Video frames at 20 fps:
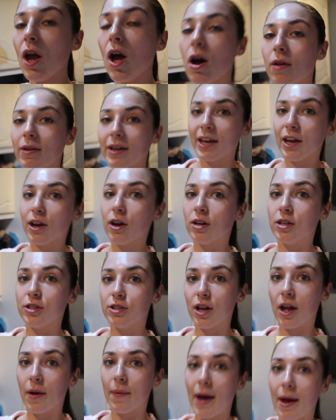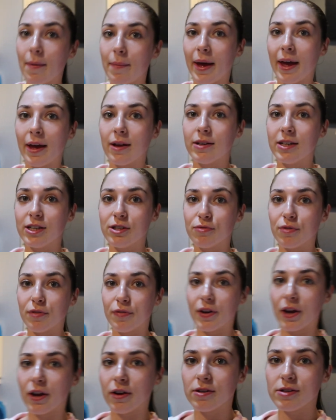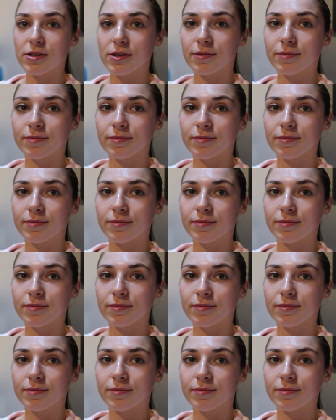I'll let you guys know how it is reviewed.